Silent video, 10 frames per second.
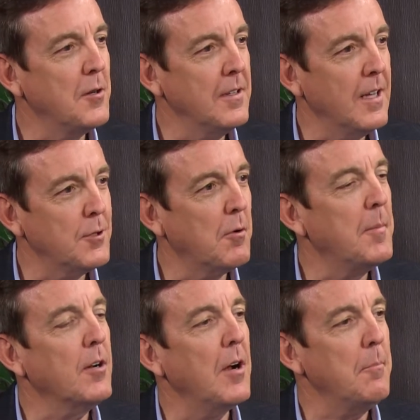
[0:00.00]
Street? That's where
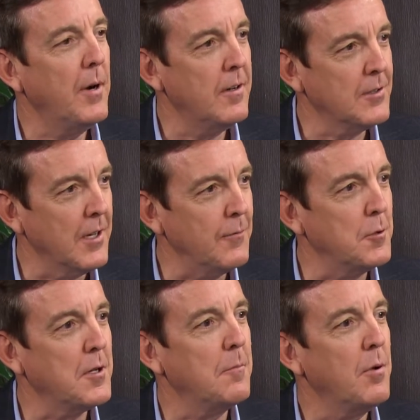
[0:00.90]
my grandparents lived,
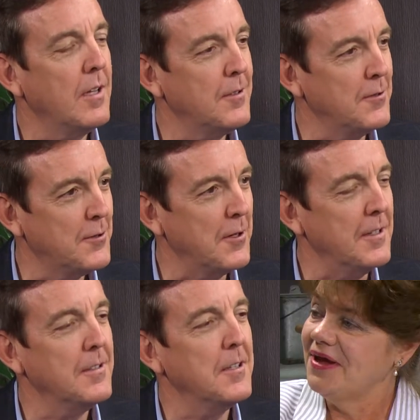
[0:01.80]
was on Pleasant
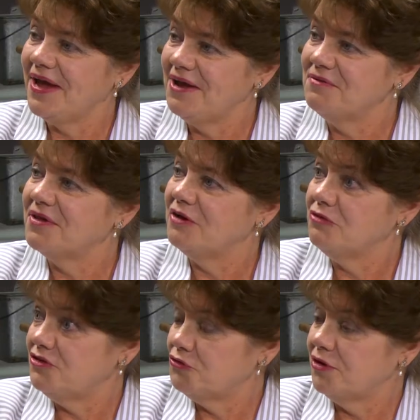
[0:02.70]
Street. Okay. Well, I
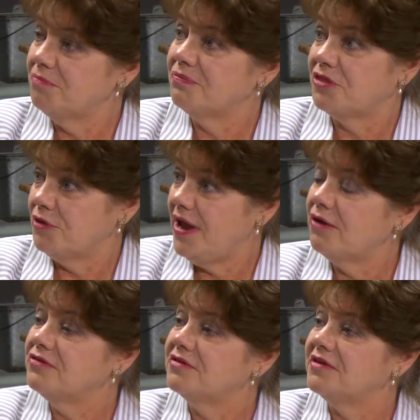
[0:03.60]
restored 3
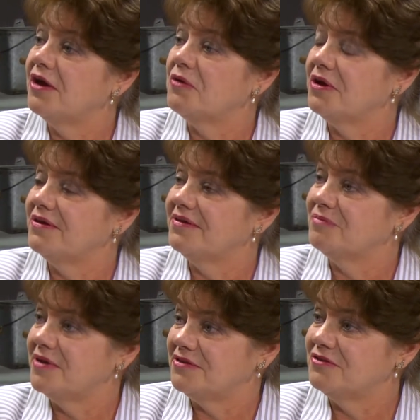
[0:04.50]
houses now on
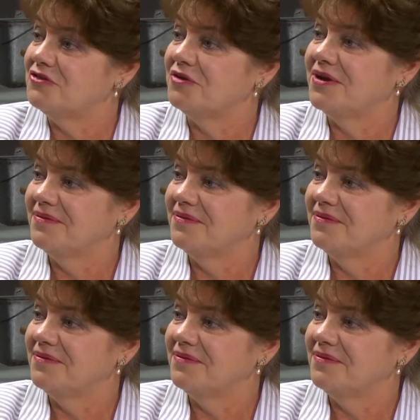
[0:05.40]
Pleasant Street.